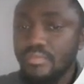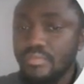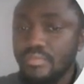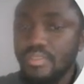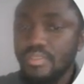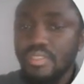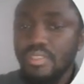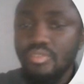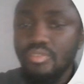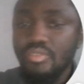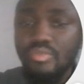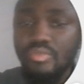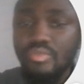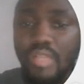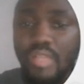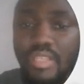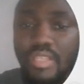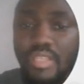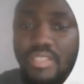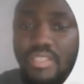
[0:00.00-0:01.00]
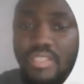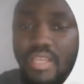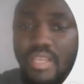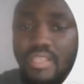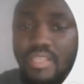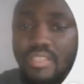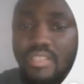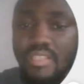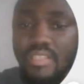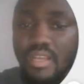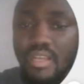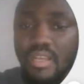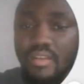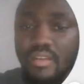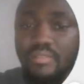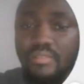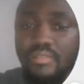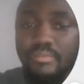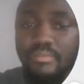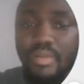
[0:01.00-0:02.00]
These two lines
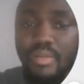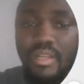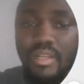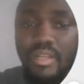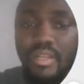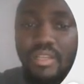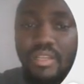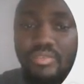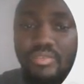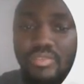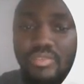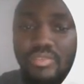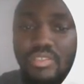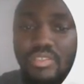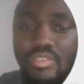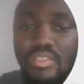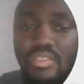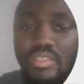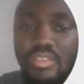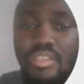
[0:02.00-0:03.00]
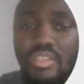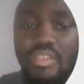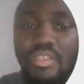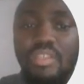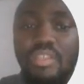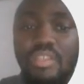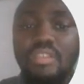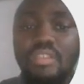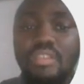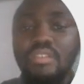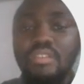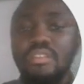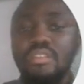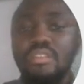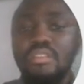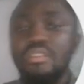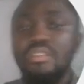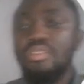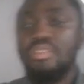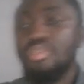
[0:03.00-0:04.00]
SR parallel to
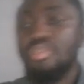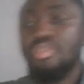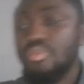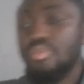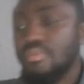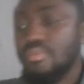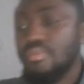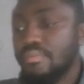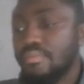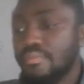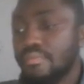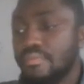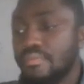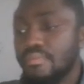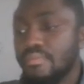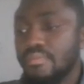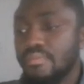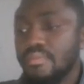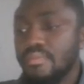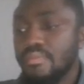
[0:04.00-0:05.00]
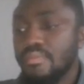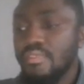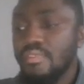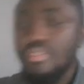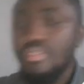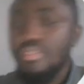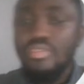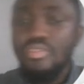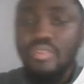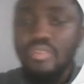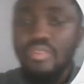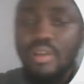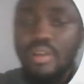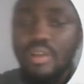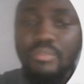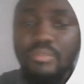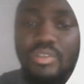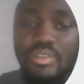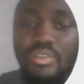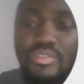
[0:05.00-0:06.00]
TU. So
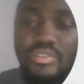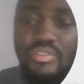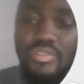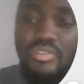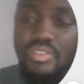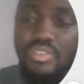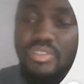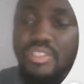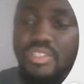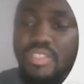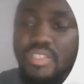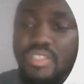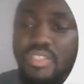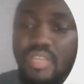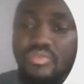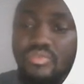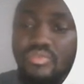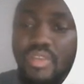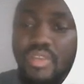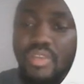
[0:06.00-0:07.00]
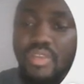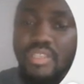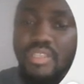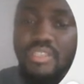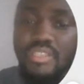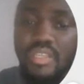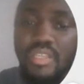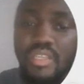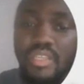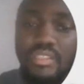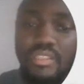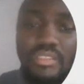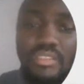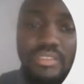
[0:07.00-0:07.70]
I'm just gonna decide to extend